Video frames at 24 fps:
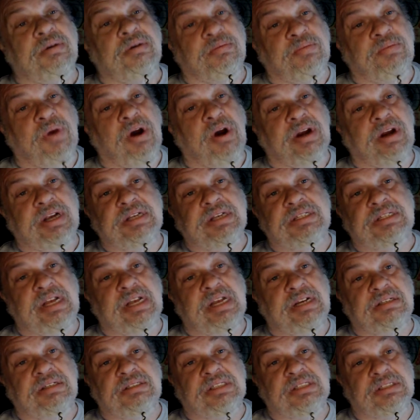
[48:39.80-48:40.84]
markets
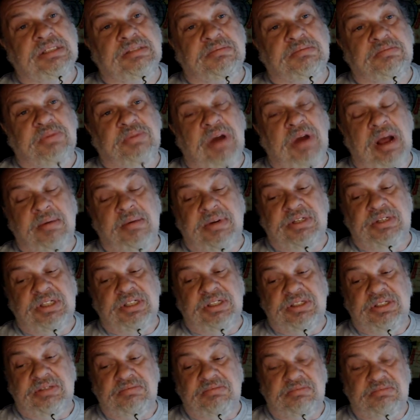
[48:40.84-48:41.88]
and just probably
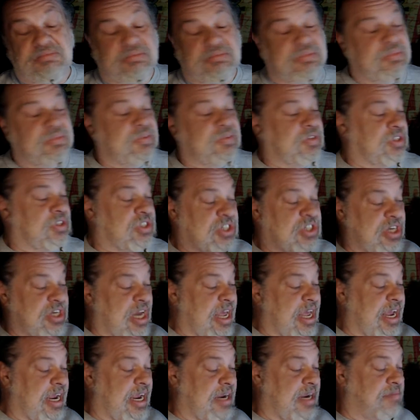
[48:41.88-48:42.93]
just
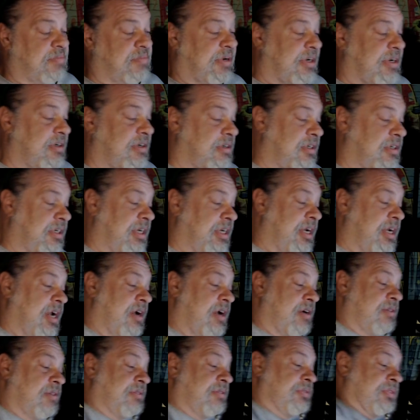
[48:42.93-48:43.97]
slay, but, you
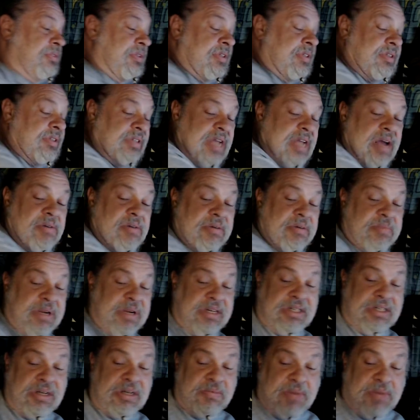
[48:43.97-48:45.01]
know, that would be
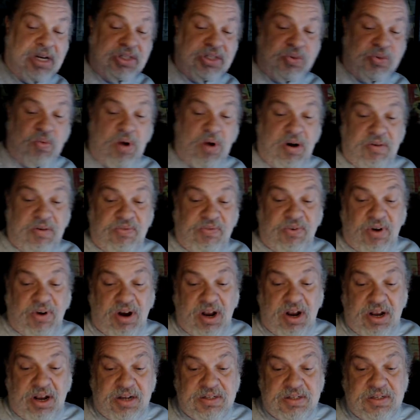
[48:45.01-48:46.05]
too much work for
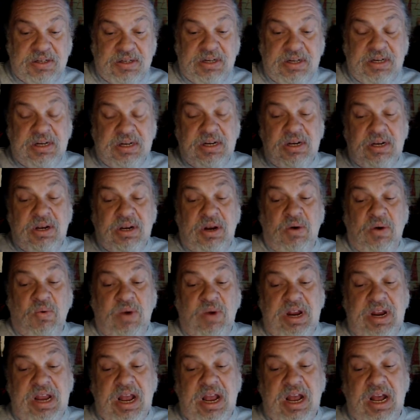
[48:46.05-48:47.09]
us.
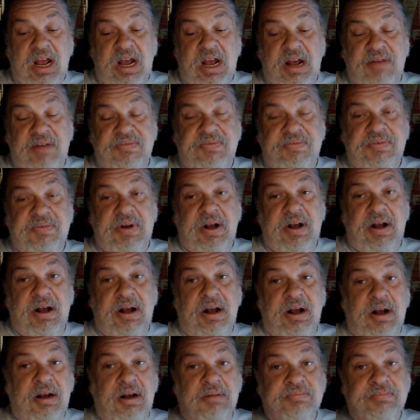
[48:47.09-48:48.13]
We have
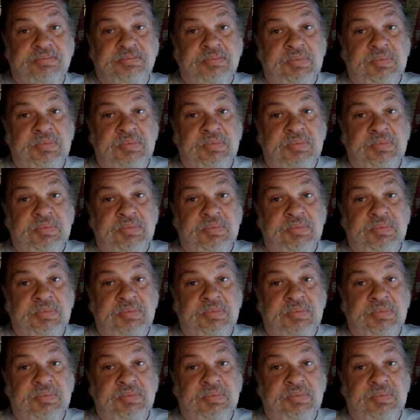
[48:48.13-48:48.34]
four